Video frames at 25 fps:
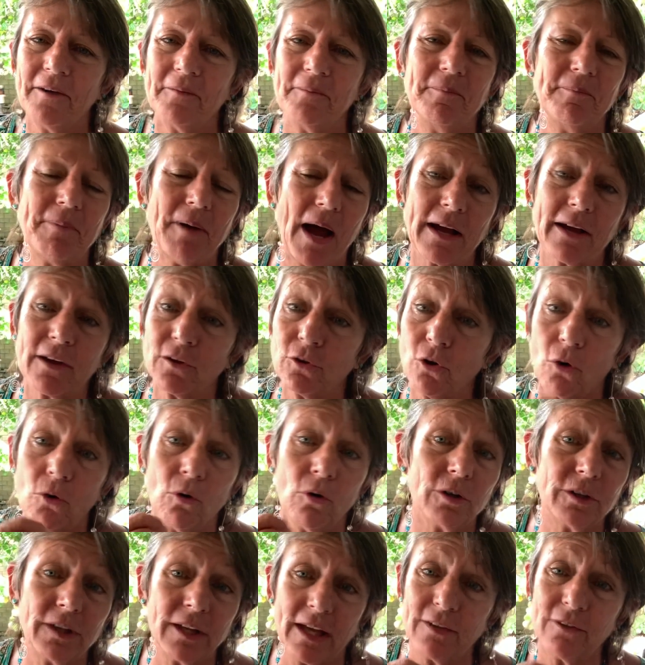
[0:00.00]
back in the
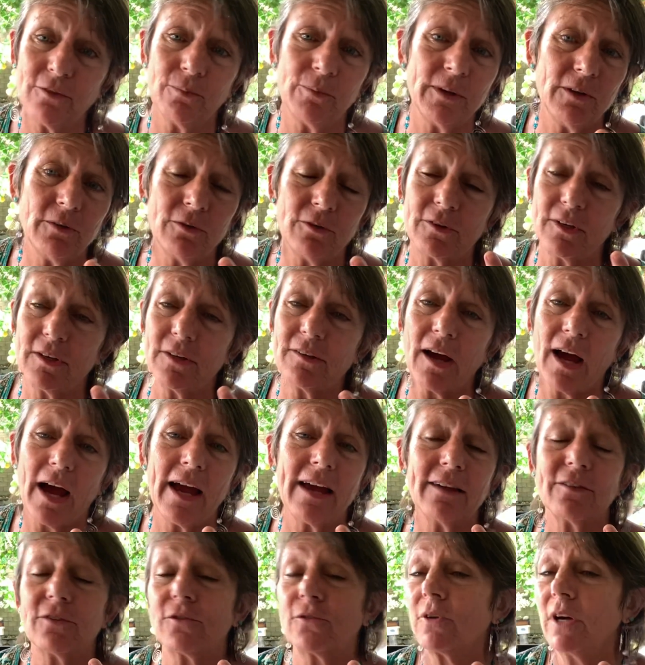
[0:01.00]
old days, we used to tie
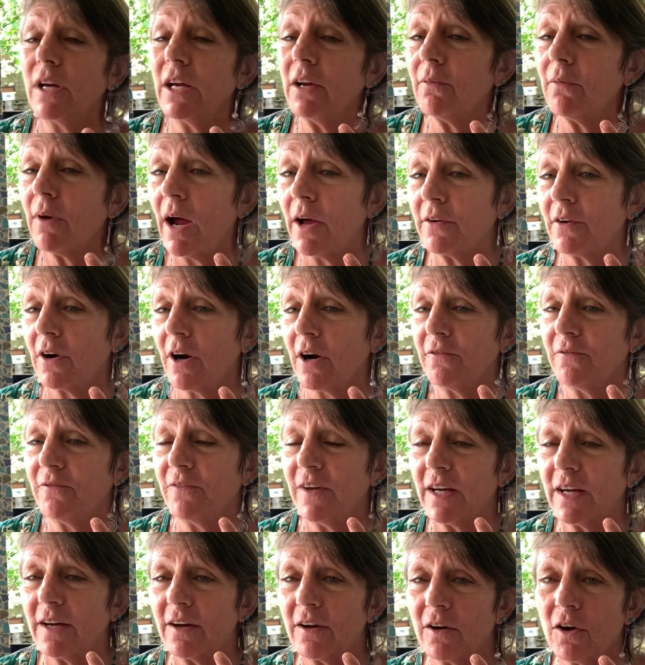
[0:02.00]
a string around our
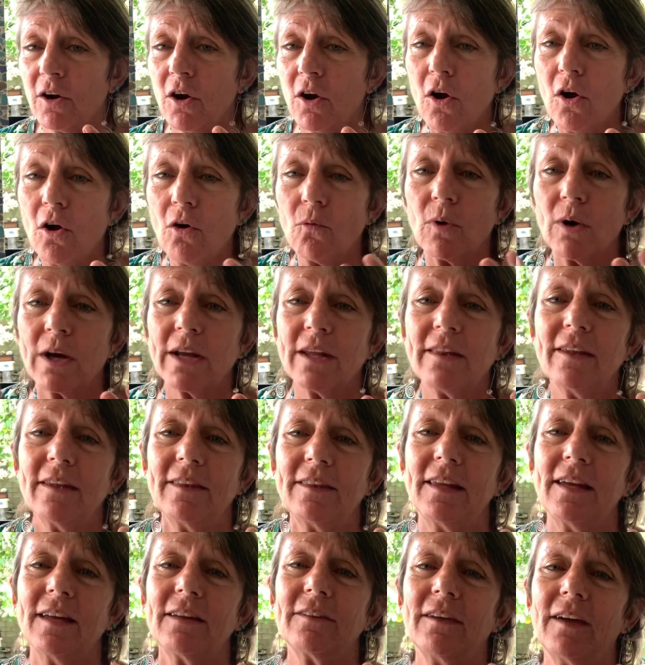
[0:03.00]
finger. One of the
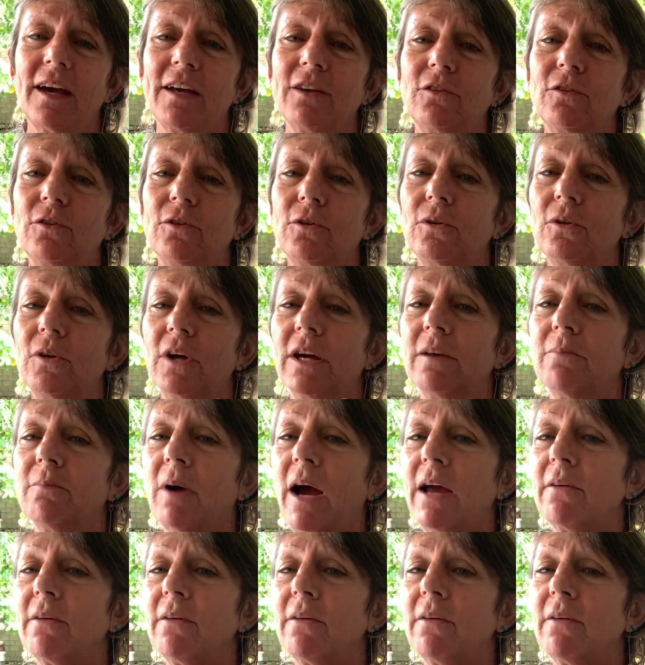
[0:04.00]
things I do in my